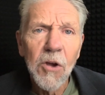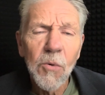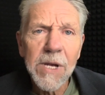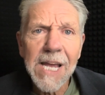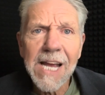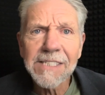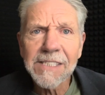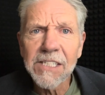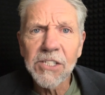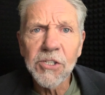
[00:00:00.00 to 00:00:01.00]
We
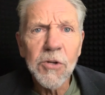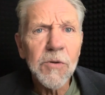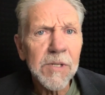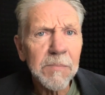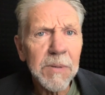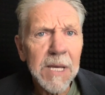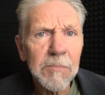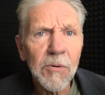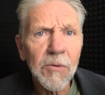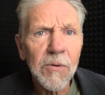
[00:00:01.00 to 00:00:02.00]
actually do to
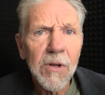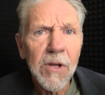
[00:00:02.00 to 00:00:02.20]
people